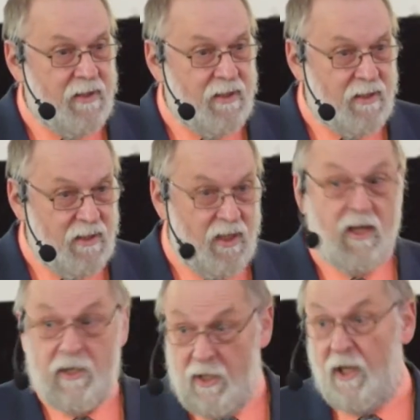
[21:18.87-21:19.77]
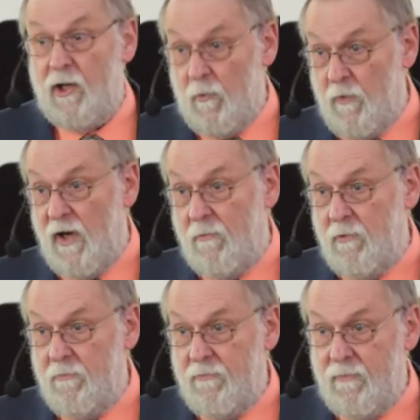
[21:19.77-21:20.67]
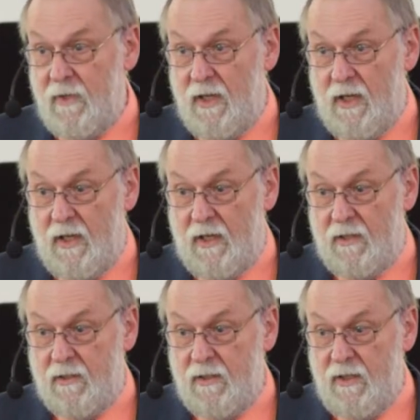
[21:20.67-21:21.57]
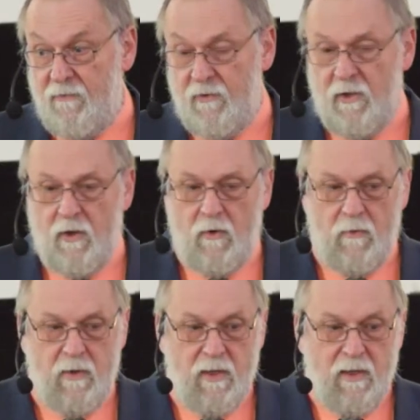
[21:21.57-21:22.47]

He had an anger problem. And even though,